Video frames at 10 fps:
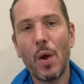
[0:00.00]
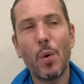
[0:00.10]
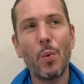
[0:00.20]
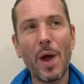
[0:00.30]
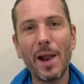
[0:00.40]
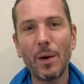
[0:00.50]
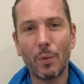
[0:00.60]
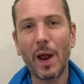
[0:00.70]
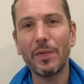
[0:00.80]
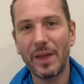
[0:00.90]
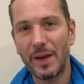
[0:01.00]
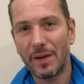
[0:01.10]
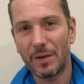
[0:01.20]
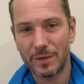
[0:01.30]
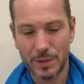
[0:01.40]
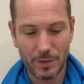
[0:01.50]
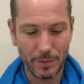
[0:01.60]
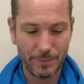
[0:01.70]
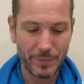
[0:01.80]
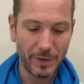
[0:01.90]
well-rounded also,
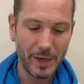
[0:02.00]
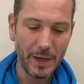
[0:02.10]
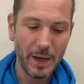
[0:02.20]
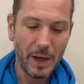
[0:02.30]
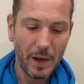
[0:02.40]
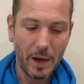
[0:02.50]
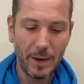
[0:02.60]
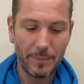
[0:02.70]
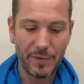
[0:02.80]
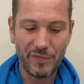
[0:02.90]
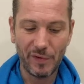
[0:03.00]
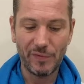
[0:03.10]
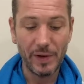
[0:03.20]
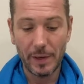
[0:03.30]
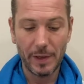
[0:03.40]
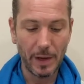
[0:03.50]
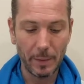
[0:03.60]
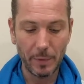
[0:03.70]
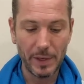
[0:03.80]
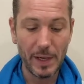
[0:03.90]
okay? Fulfilled in
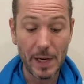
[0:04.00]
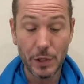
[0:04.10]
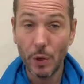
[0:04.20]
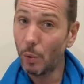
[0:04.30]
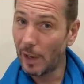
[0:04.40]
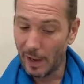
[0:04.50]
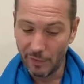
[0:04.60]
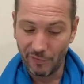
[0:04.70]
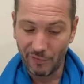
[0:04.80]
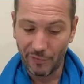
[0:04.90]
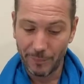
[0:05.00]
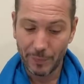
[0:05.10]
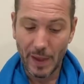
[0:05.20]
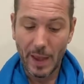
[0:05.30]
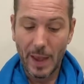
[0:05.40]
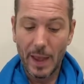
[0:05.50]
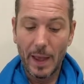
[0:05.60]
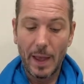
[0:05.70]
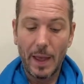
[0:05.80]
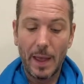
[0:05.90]
harmony in your life.
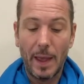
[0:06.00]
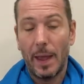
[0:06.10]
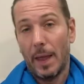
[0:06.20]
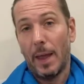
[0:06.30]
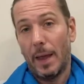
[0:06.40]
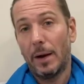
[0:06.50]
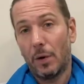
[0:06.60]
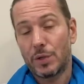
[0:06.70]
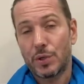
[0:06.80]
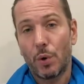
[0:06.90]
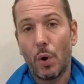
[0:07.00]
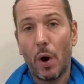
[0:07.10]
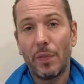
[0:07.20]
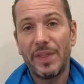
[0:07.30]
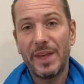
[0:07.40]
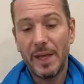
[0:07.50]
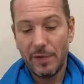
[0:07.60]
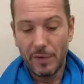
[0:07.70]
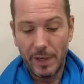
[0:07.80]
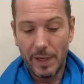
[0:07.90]
And also on the
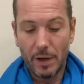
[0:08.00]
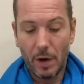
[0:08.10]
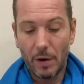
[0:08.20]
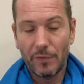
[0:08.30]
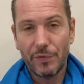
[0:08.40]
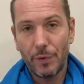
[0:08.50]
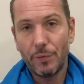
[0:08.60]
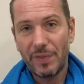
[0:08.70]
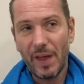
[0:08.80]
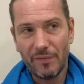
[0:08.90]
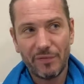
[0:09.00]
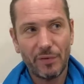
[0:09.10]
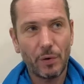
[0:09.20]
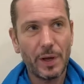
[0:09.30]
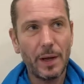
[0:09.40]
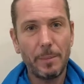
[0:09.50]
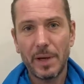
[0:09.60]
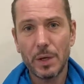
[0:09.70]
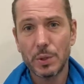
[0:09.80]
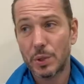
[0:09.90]
evening of your death, okay?
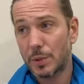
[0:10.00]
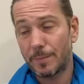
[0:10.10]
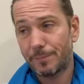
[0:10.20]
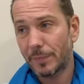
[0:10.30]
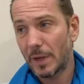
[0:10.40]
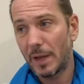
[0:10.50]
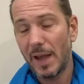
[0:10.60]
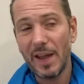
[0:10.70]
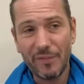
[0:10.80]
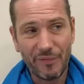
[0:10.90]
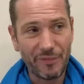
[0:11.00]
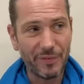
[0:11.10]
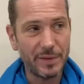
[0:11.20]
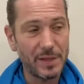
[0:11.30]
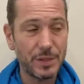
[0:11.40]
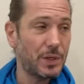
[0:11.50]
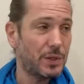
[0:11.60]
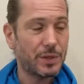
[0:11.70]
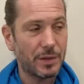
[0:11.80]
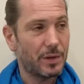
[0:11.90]
Because if this
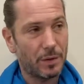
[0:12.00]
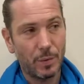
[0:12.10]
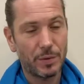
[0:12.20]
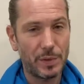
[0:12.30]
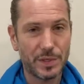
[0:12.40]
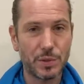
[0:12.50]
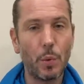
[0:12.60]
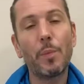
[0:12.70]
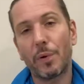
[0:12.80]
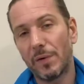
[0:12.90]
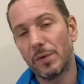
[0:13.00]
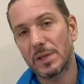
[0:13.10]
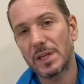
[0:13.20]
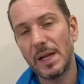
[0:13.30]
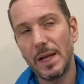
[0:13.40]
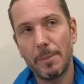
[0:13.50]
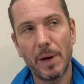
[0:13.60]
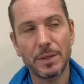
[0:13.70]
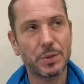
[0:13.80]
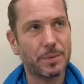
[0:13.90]
is what we saw previously, but